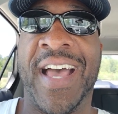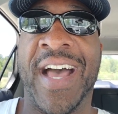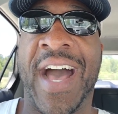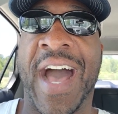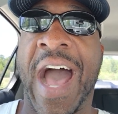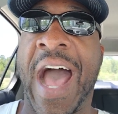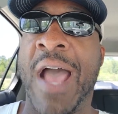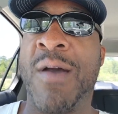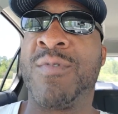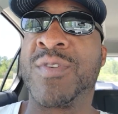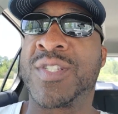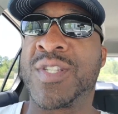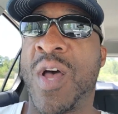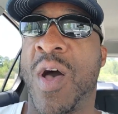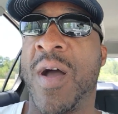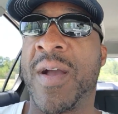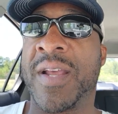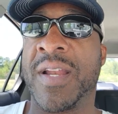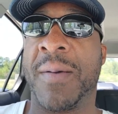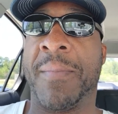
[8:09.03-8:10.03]
I was
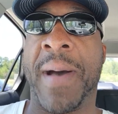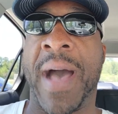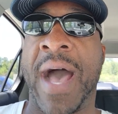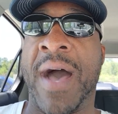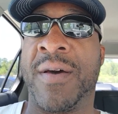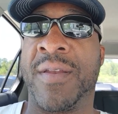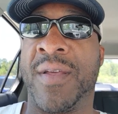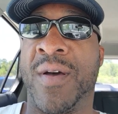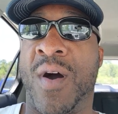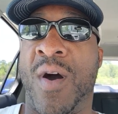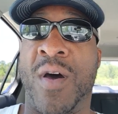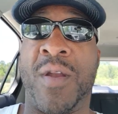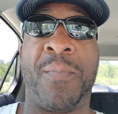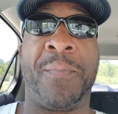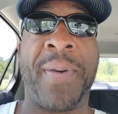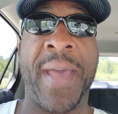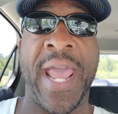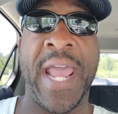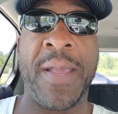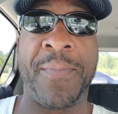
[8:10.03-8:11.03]
talking about on
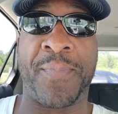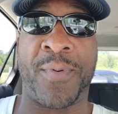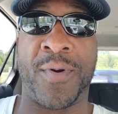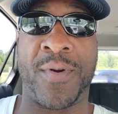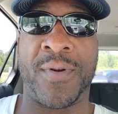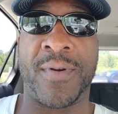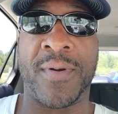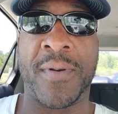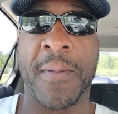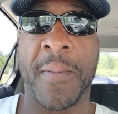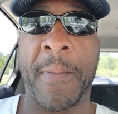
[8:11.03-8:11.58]
paper,